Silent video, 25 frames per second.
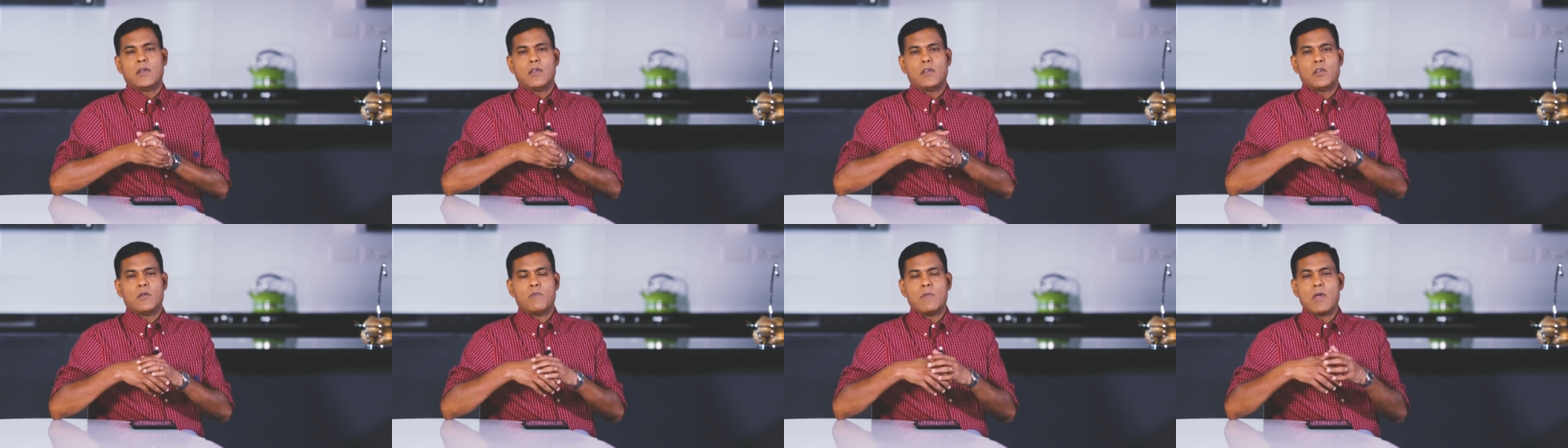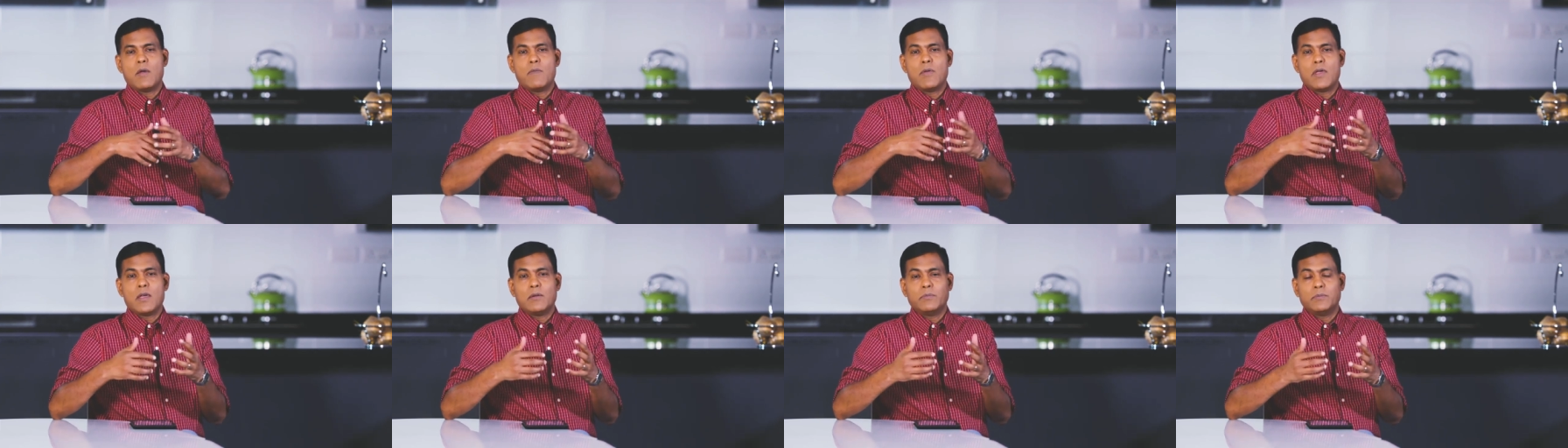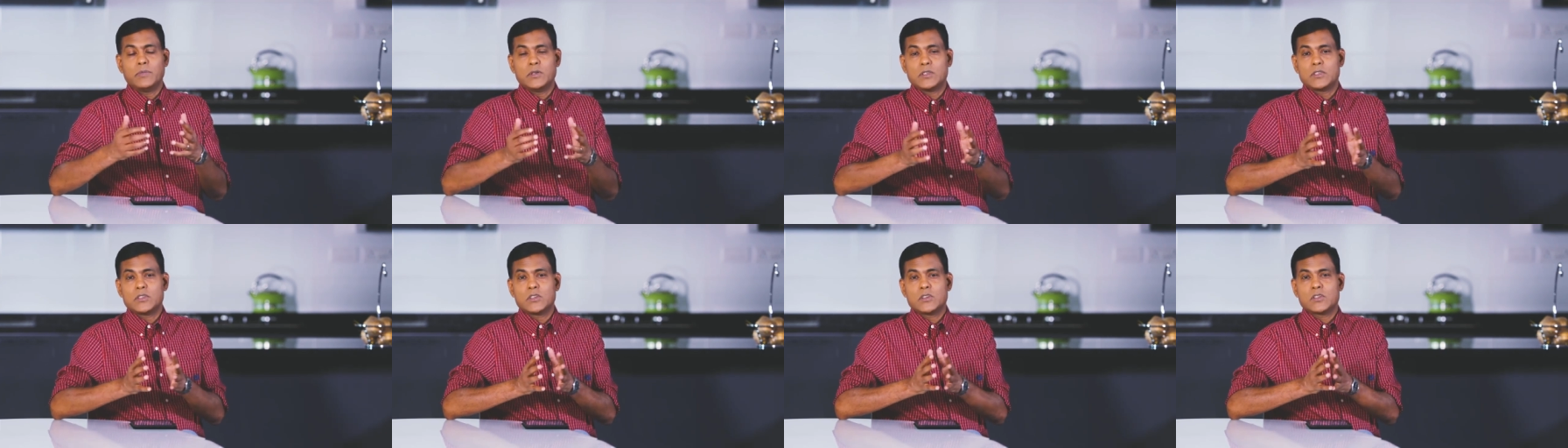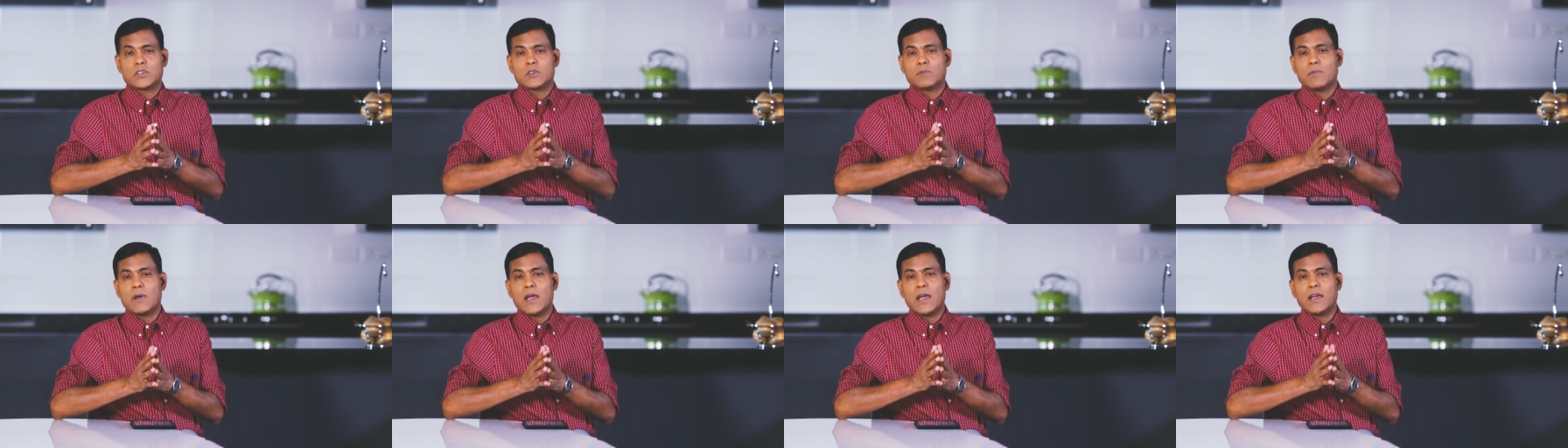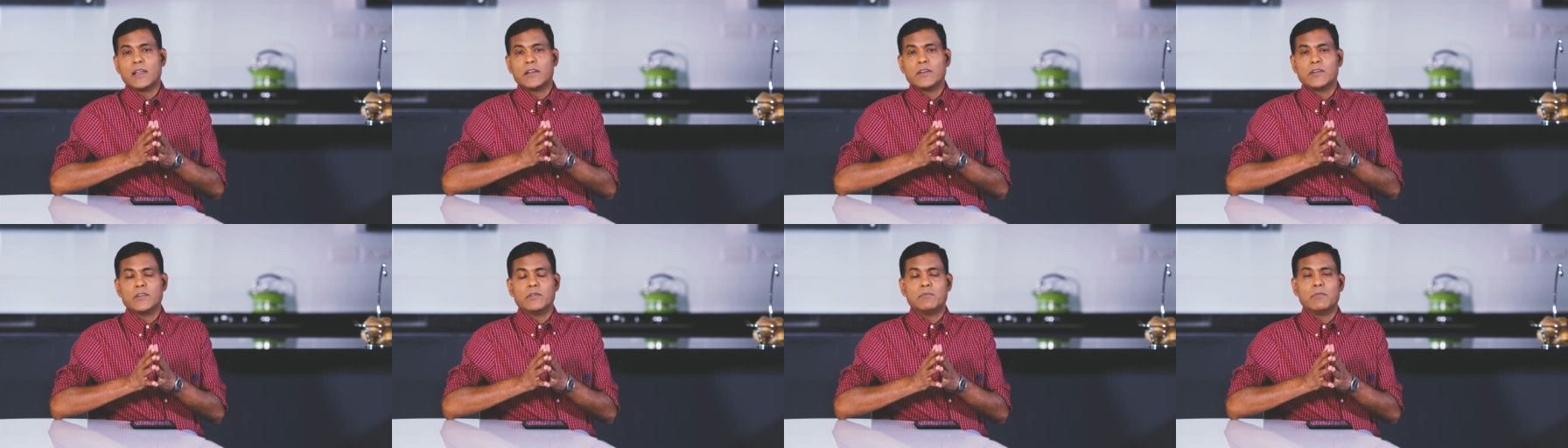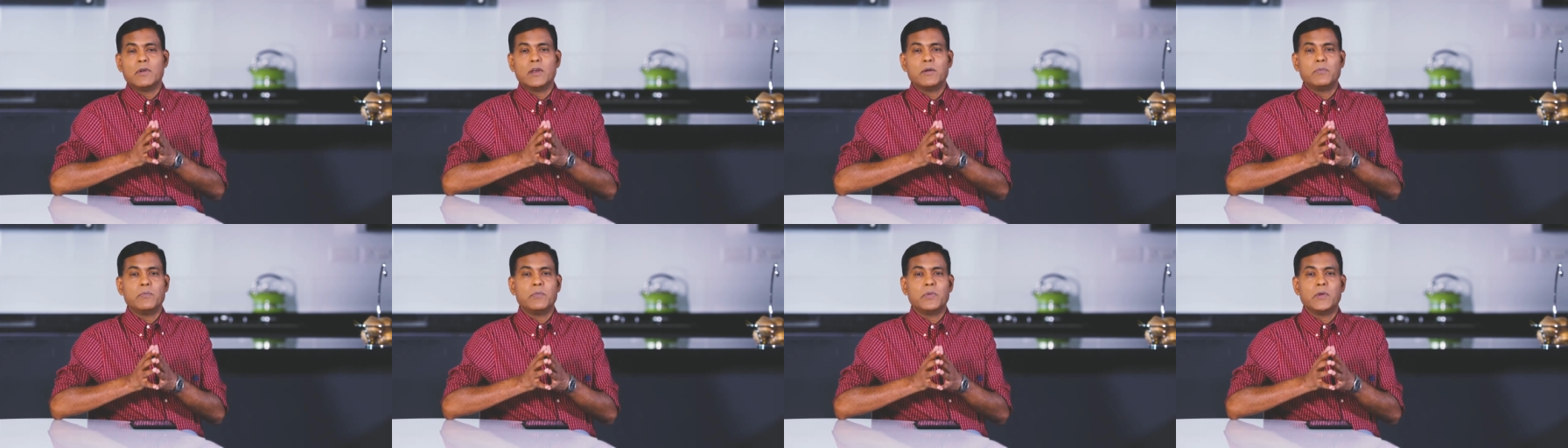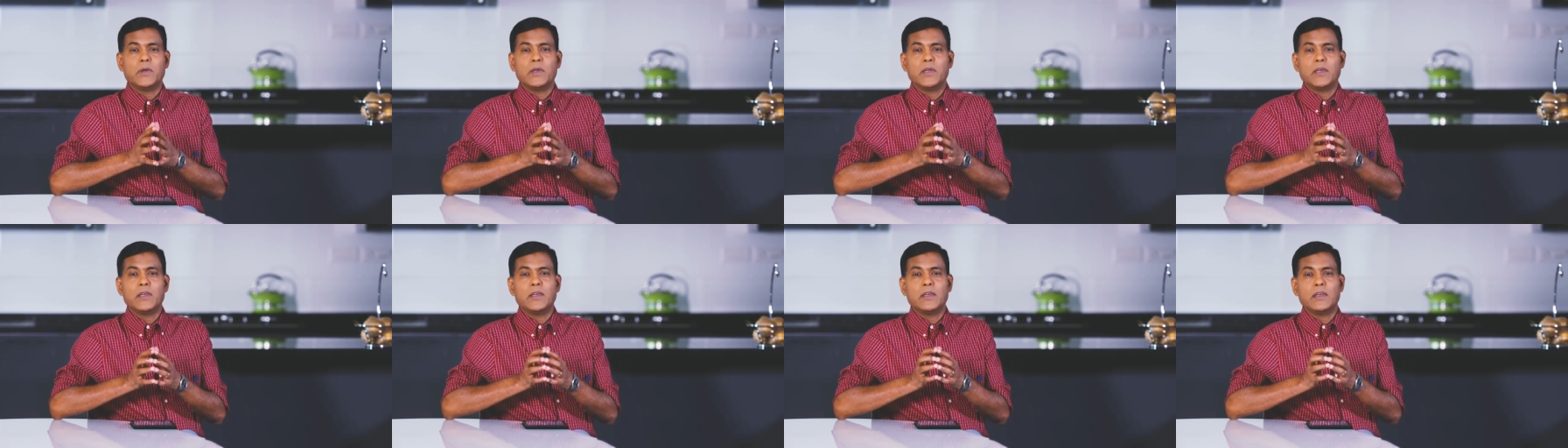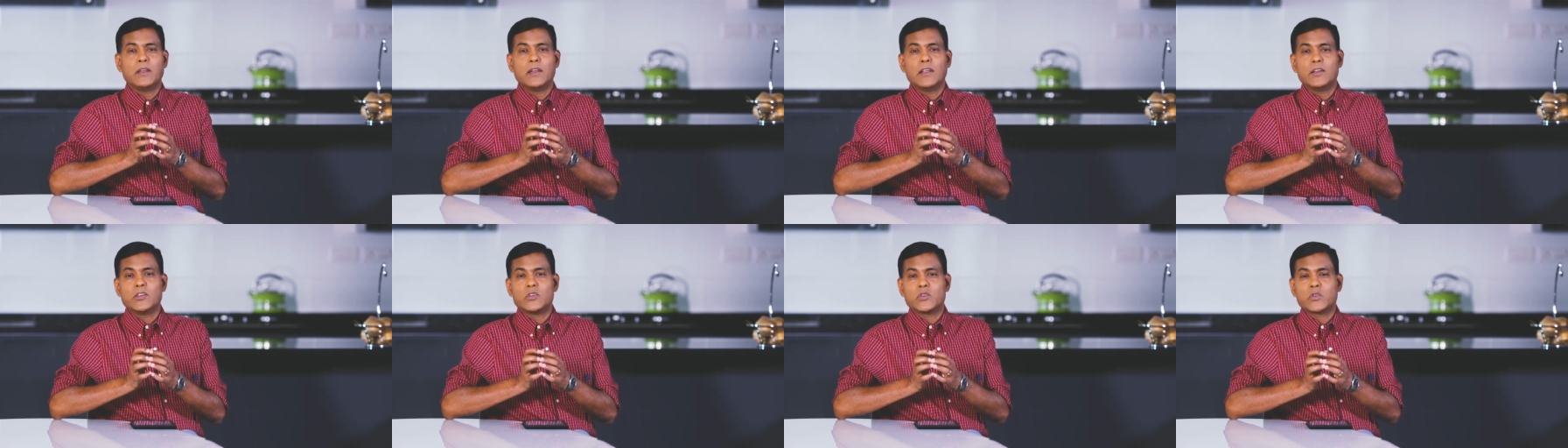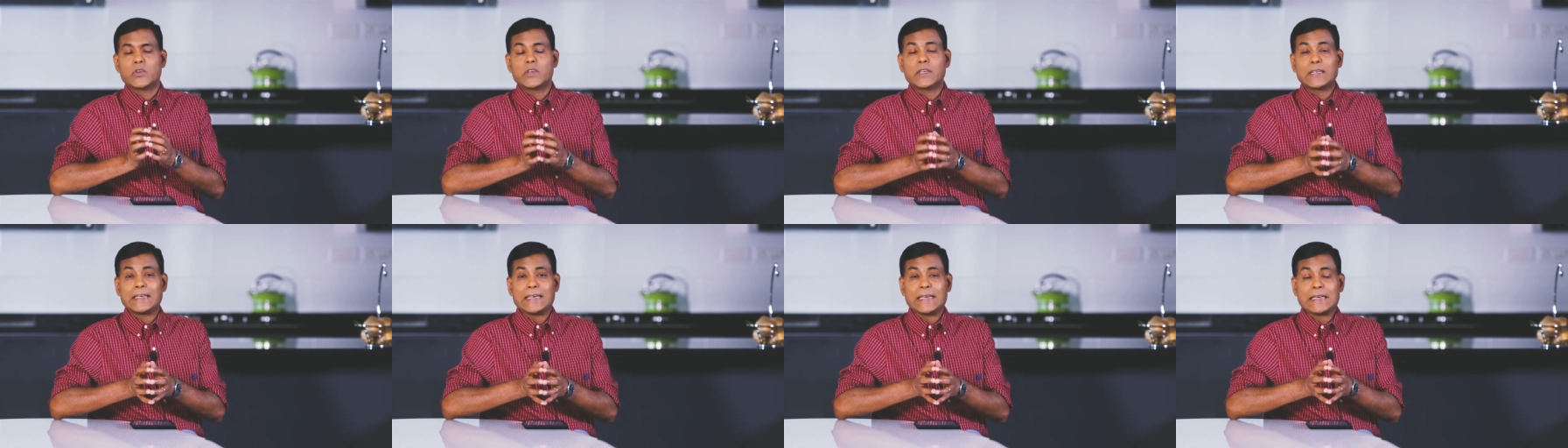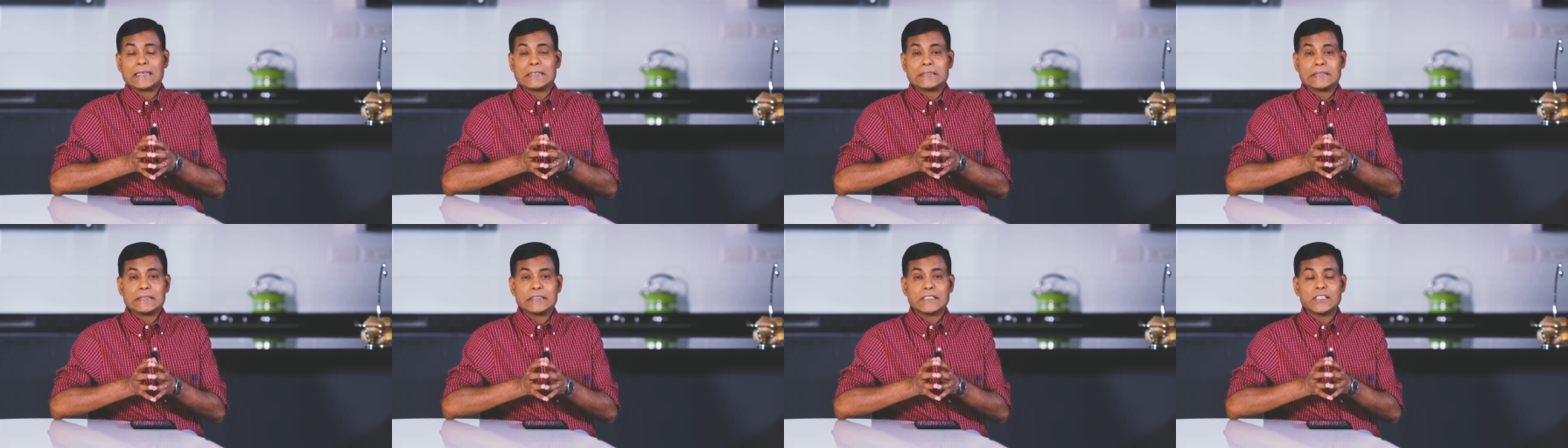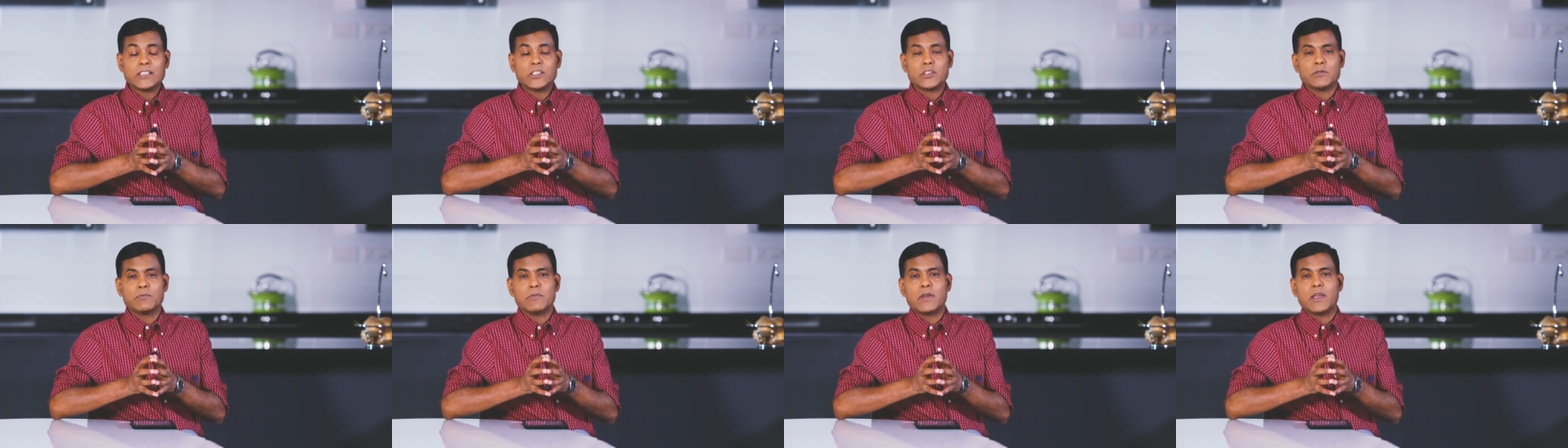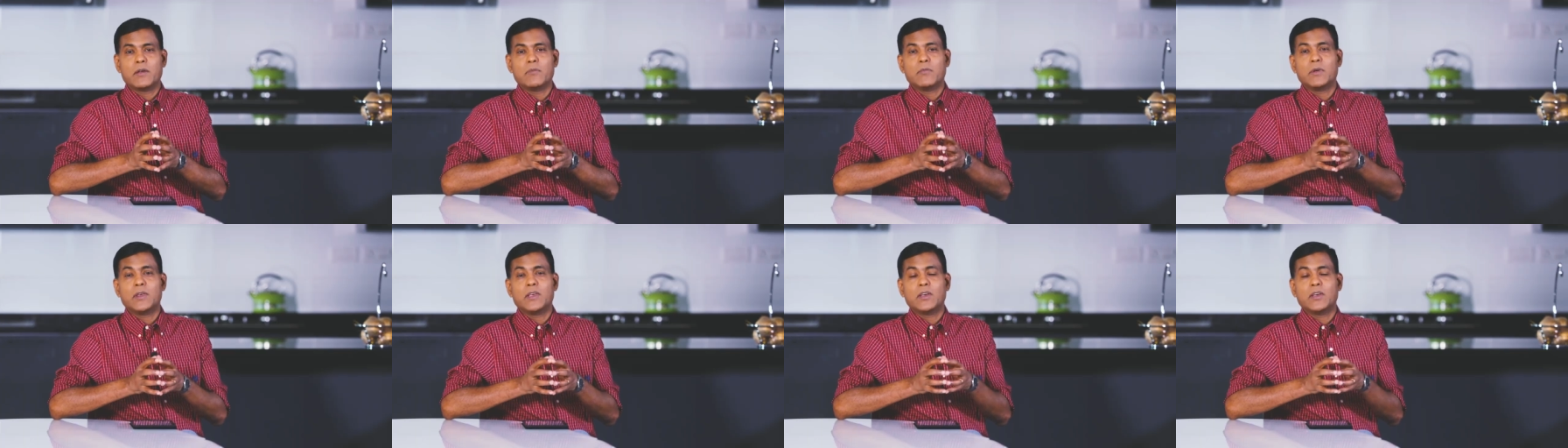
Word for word: You may be a businessman, you may be an educator, you may